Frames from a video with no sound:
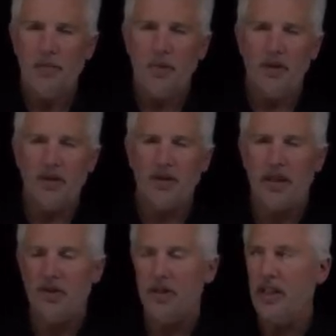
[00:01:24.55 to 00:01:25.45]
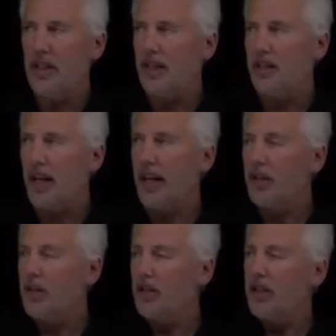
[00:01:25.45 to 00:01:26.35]
because its energy is
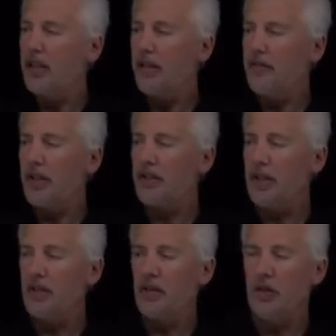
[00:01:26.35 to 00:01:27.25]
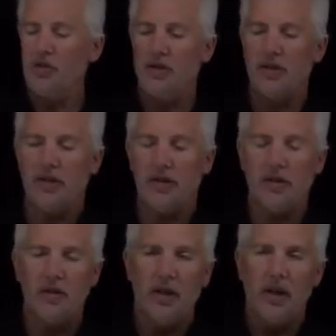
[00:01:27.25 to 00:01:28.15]
higher if del T is larger than zero,